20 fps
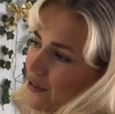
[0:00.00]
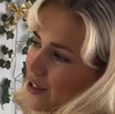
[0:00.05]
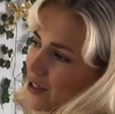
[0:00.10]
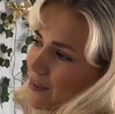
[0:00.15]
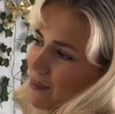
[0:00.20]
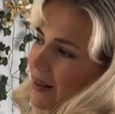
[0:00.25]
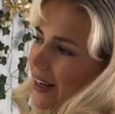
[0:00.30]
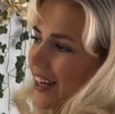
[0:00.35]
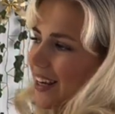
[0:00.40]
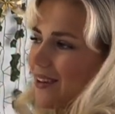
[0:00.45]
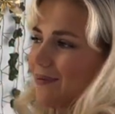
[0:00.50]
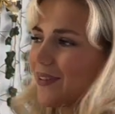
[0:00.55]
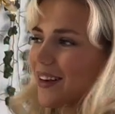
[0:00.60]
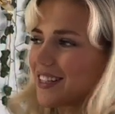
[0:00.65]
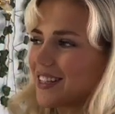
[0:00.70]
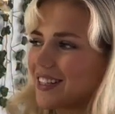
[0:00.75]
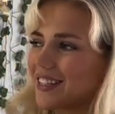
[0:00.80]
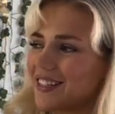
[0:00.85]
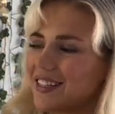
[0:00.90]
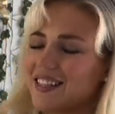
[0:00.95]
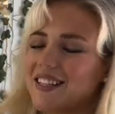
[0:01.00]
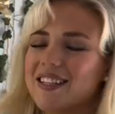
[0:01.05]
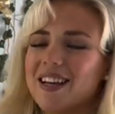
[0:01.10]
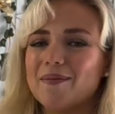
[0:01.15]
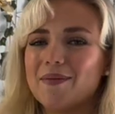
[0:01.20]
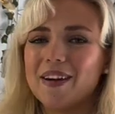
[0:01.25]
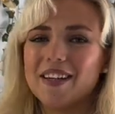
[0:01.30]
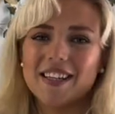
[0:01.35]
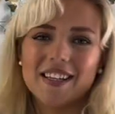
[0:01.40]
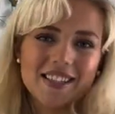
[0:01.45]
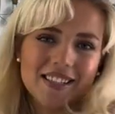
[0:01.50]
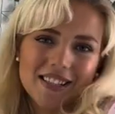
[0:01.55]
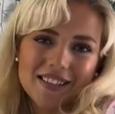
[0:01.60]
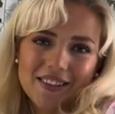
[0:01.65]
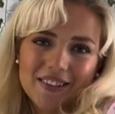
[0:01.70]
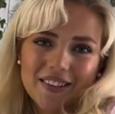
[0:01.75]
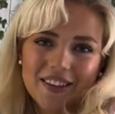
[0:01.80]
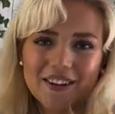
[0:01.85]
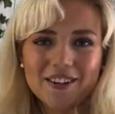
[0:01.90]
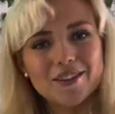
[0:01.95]
just me and my sisters and my nieces
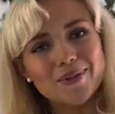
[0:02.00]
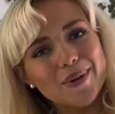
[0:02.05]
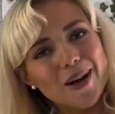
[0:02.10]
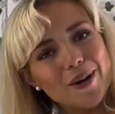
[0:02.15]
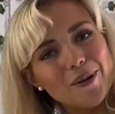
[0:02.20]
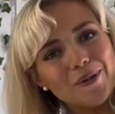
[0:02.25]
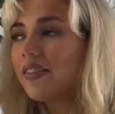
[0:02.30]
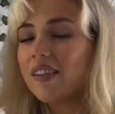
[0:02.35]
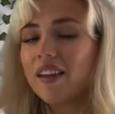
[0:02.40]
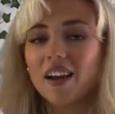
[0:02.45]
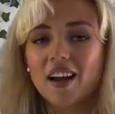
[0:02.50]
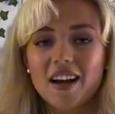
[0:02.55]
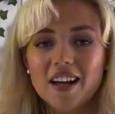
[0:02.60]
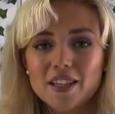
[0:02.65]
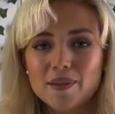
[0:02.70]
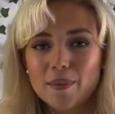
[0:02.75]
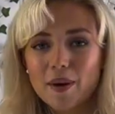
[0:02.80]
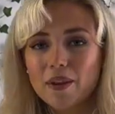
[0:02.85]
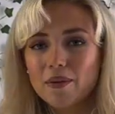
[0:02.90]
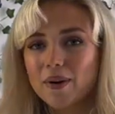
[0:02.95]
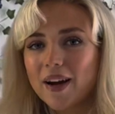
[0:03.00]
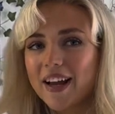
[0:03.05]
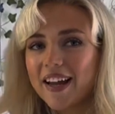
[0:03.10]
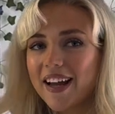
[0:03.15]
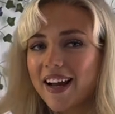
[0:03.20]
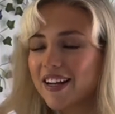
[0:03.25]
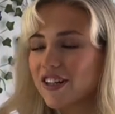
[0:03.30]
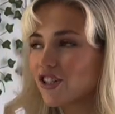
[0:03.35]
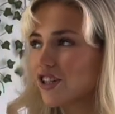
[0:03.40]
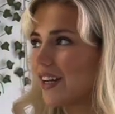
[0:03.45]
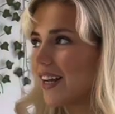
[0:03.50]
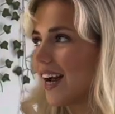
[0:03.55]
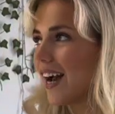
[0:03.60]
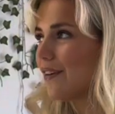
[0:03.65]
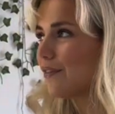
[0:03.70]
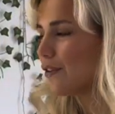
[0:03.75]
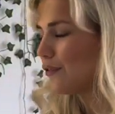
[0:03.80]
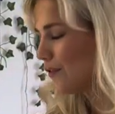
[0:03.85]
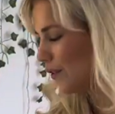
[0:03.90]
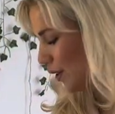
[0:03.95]
on there as well. The lights, by the way, actually
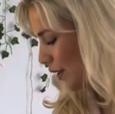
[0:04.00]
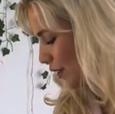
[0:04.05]
have a few